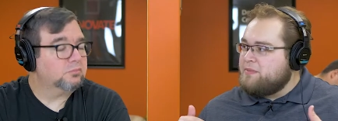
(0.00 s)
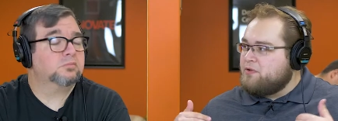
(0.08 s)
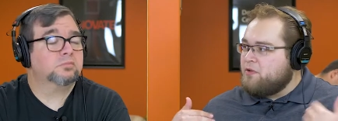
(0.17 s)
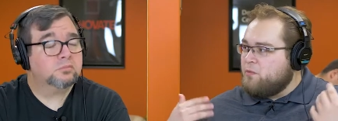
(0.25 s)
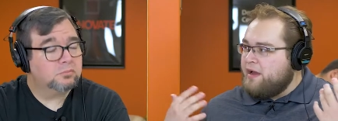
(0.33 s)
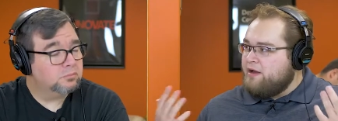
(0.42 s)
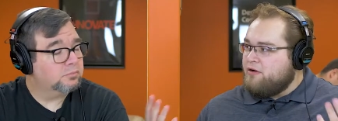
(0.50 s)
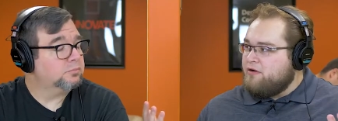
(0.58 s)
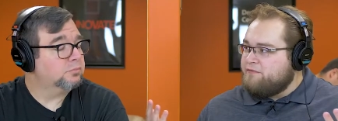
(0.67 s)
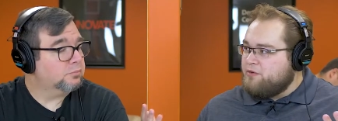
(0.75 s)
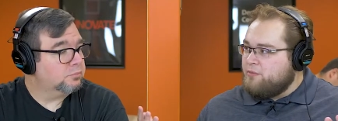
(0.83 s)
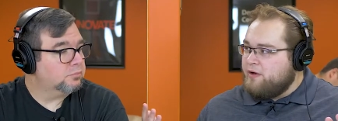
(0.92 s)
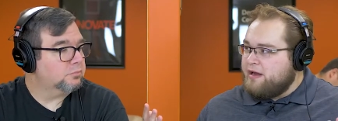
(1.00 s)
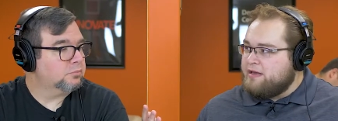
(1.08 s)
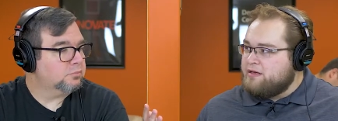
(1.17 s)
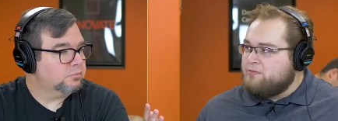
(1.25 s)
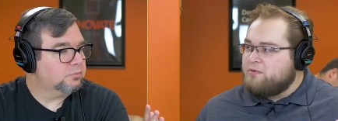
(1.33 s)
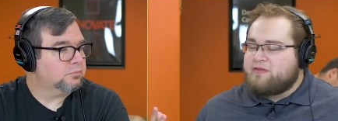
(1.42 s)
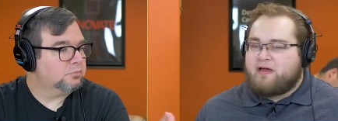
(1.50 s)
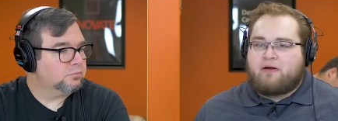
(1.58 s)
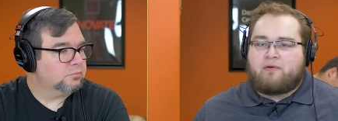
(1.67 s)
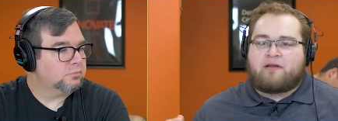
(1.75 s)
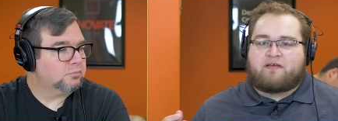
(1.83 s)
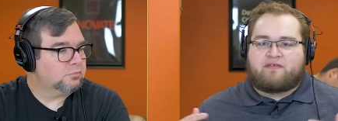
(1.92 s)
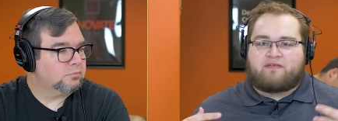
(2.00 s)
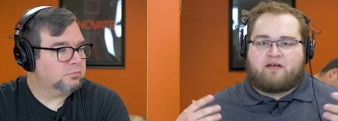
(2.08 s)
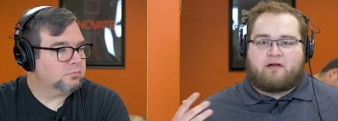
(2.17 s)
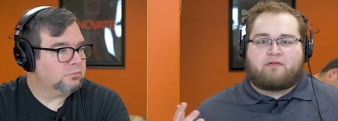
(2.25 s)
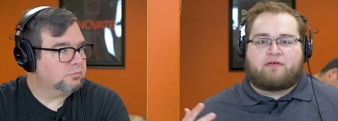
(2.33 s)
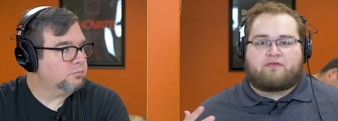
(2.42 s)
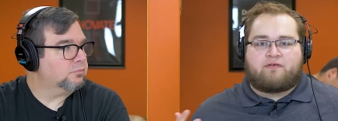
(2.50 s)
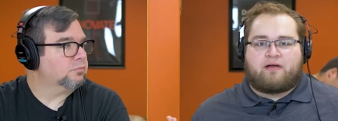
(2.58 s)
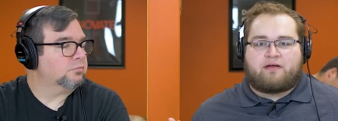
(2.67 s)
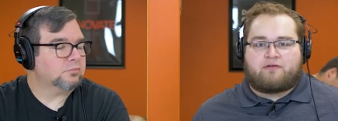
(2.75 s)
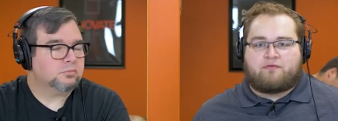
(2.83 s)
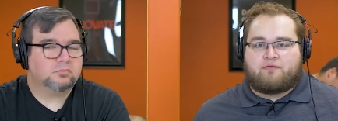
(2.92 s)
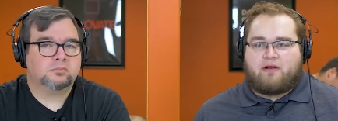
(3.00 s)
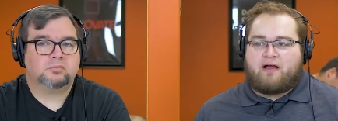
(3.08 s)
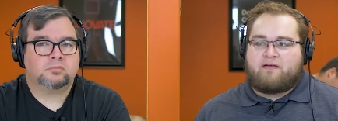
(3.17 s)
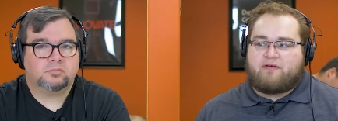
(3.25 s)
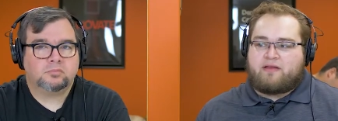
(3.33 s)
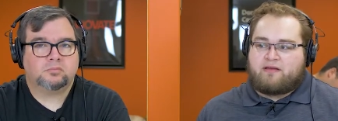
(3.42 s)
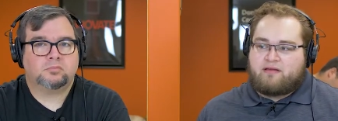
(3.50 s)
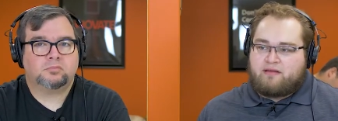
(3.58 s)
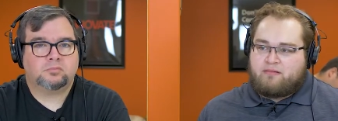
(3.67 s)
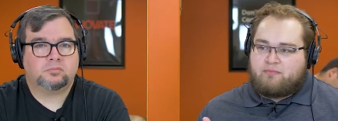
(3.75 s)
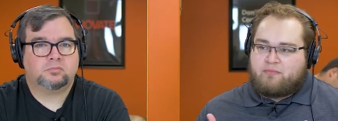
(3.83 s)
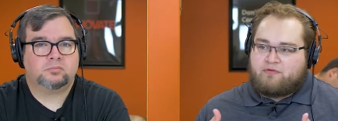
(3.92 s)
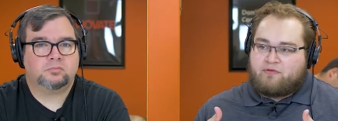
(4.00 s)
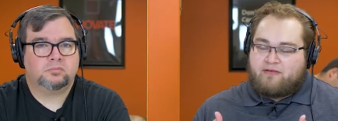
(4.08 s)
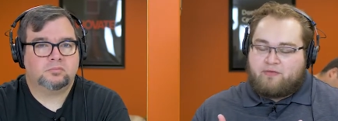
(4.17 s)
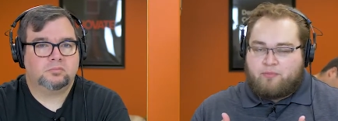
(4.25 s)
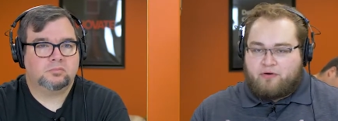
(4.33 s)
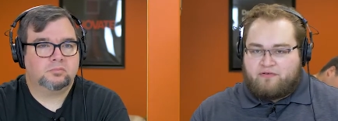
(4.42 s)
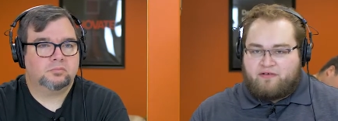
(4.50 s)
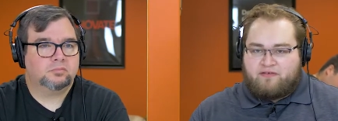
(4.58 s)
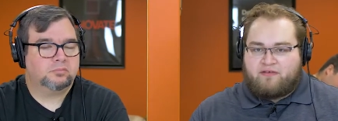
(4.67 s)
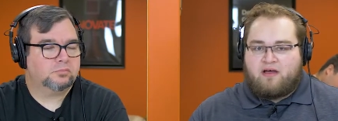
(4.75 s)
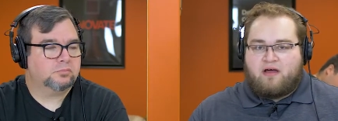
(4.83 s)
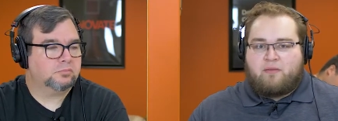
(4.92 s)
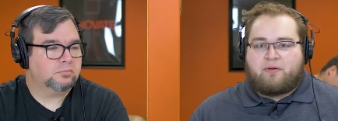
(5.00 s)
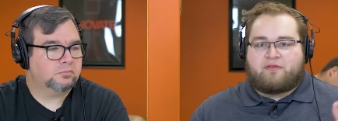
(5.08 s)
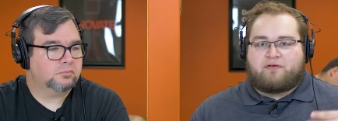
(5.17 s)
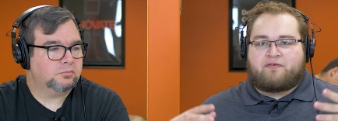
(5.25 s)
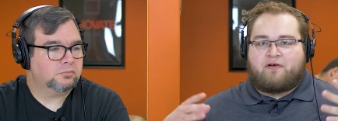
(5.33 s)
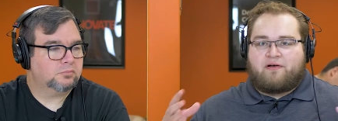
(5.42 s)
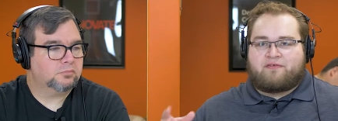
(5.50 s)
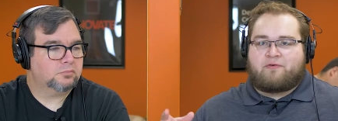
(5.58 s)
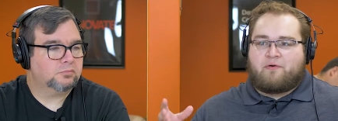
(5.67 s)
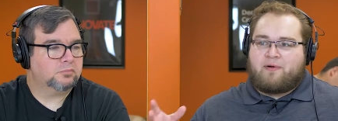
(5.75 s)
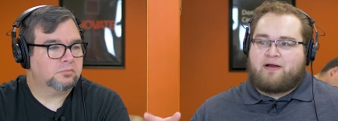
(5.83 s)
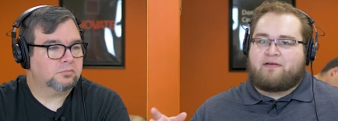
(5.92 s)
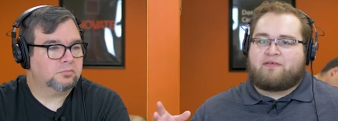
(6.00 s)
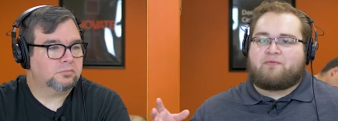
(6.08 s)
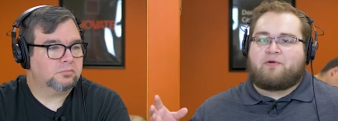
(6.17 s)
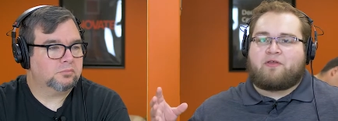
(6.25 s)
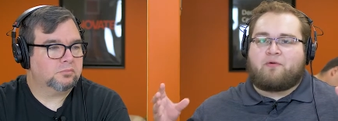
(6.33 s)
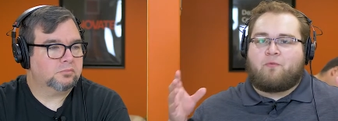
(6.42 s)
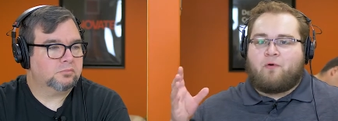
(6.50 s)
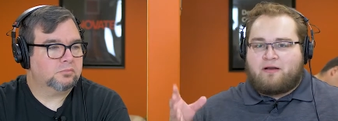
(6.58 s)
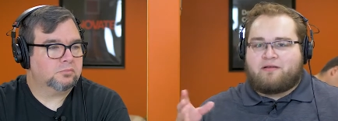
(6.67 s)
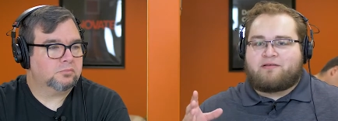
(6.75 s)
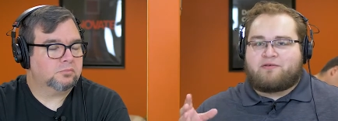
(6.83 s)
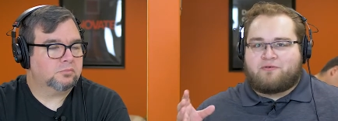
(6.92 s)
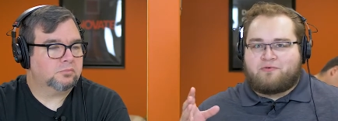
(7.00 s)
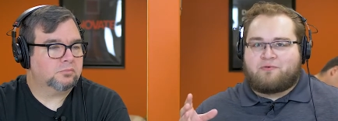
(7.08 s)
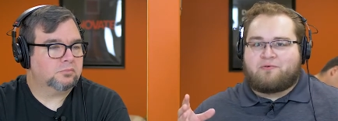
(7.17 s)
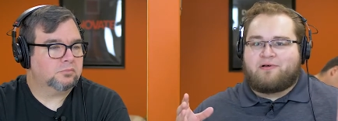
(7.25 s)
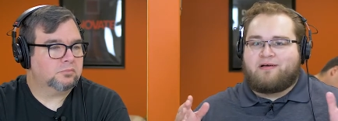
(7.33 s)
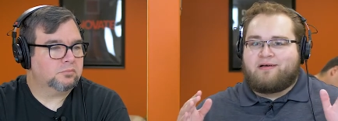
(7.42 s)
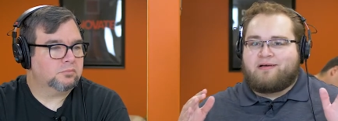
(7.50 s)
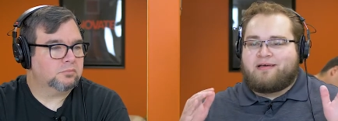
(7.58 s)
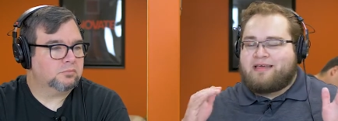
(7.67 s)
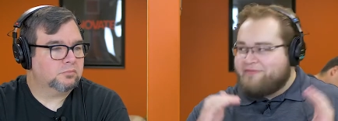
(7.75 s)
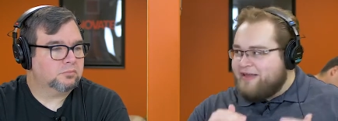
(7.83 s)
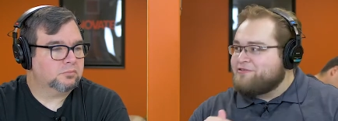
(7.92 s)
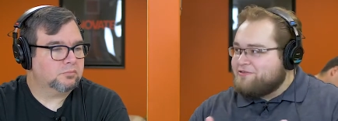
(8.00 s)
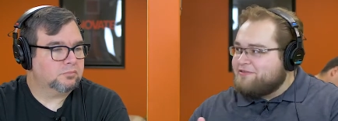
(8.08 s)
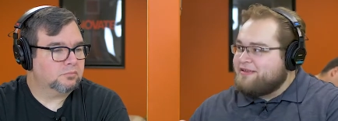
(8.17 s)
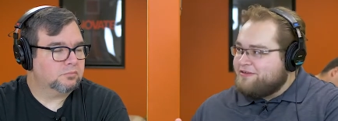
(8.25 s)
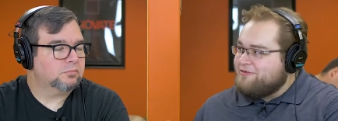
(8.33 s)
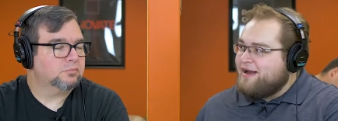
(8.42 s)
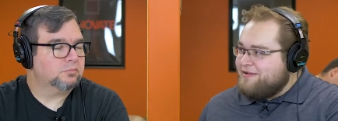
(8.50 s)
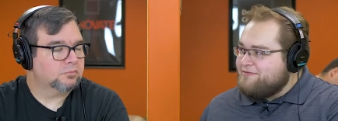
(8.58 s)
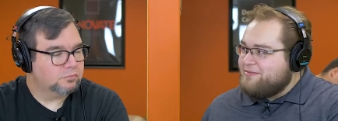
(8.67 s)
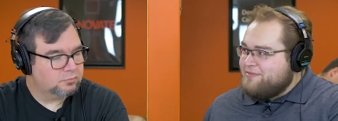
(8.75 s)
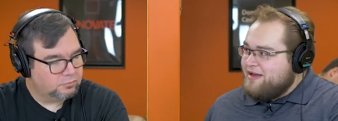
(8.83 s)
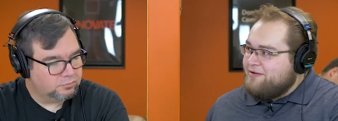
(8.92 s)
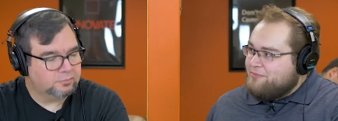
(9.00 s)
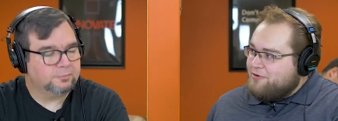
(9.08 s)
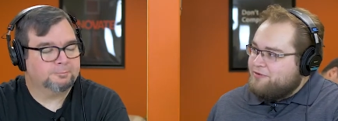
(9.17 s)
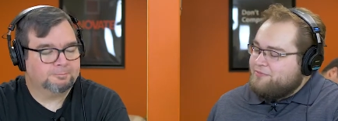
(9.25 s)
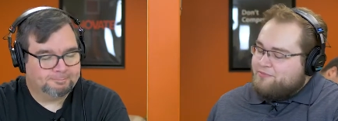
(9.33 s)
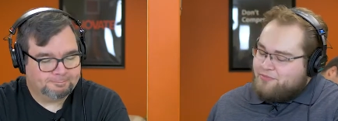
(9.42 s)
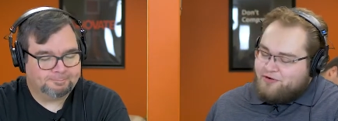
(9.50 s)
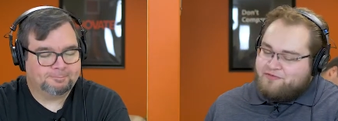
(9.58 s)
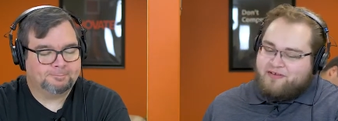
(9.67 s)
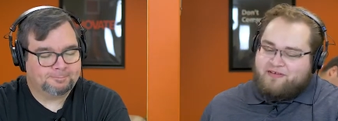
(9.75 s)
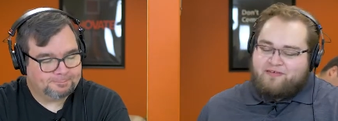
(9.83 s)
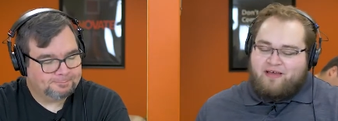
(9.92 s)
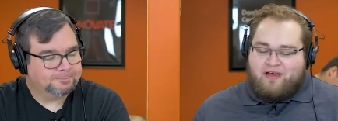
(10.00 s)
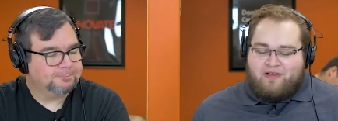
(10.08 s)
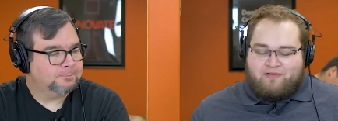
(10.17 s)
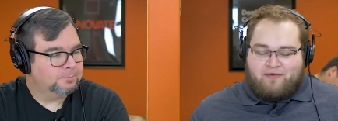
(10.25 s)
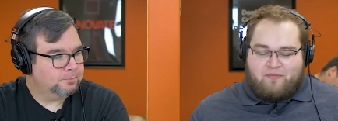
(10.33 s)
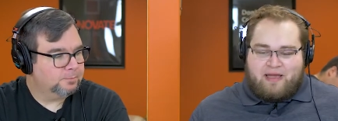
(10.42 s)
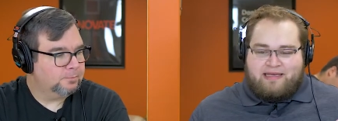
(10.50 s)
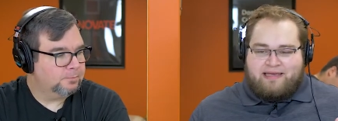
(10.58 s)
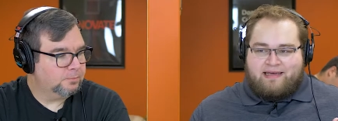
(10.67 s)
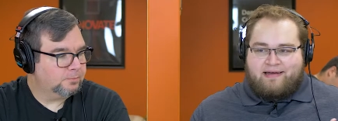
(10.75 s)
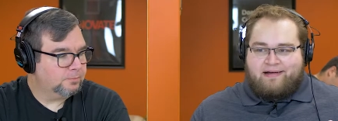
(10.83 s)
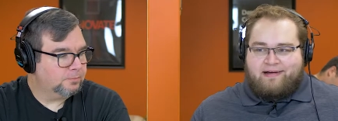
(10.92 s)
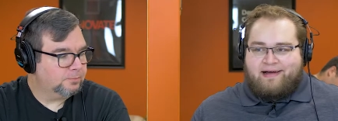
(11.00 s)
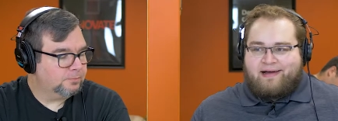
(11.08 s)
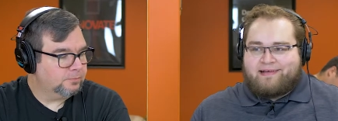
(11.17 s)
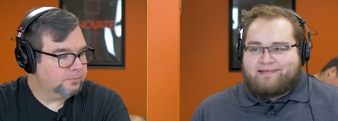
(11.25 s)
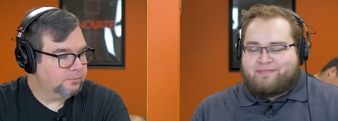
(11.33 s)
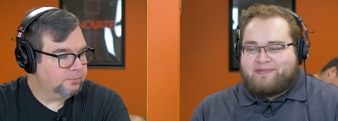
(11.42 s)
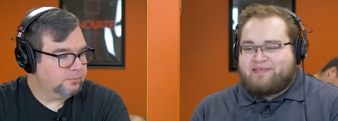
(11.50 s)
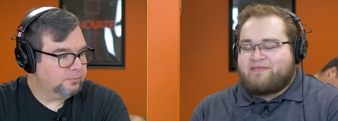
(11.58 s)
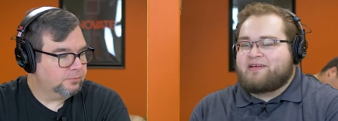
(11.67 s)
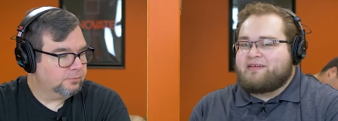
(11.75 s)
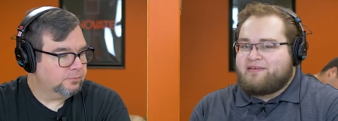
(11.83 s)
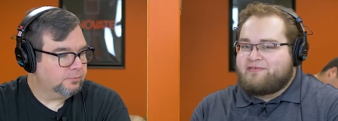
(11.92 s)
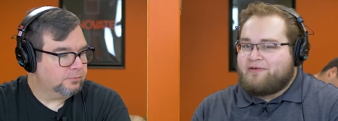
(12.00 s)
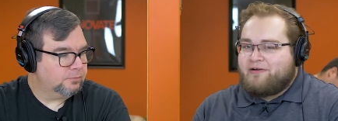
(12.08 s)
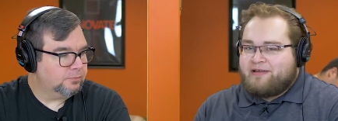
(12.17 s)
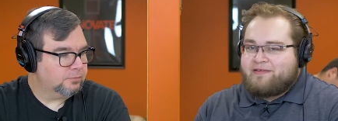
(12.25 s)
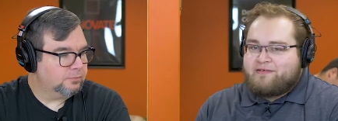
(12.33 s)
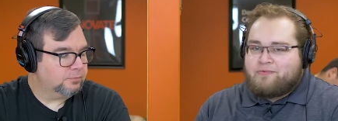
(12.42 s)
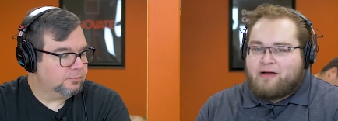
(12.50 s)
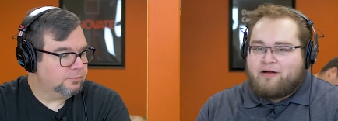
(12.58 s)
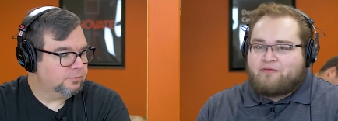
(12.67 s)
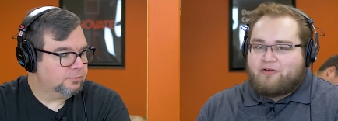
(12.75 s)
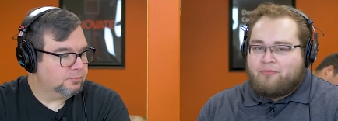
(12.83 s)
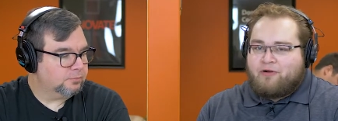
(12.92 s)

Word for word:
Speaker 1: people aware mm -hmm. of your brand without necessarily trying to drive and drive a purchase, but there's also awareness where you want to eventually drive them down mm -hmm. a mm-hmm. purchase. So making a specific niche audience aware of your